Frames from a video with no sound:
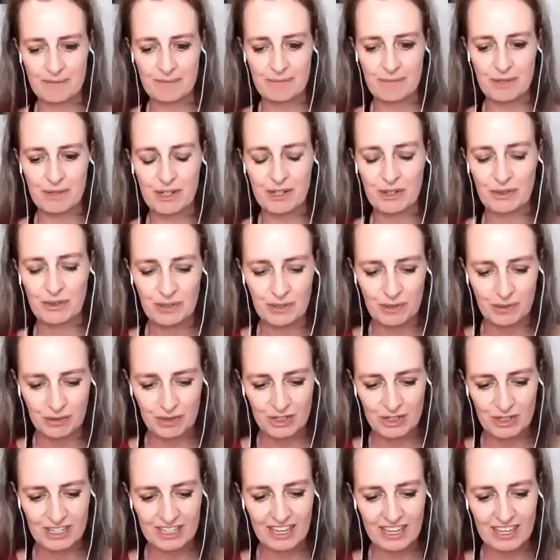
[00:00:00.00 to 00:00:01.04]
put it
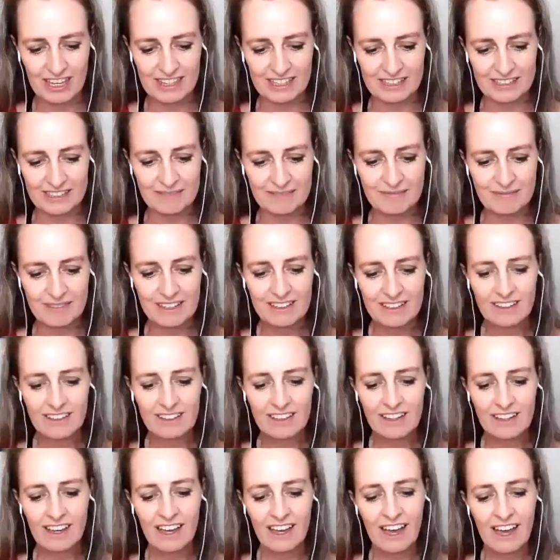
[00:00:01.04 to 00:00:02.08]
all together.
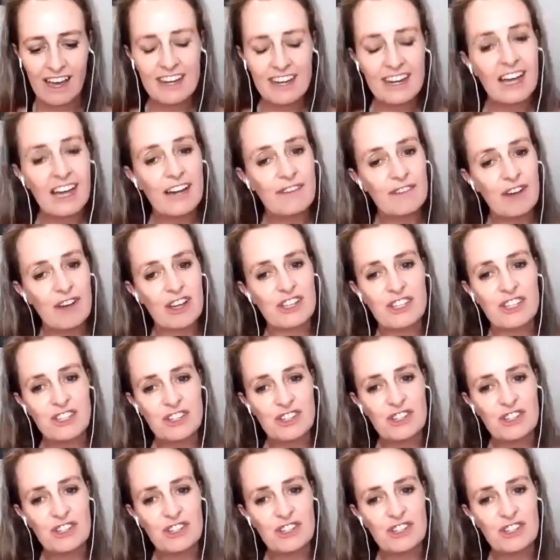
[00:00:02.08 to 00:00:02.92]
And now I've asked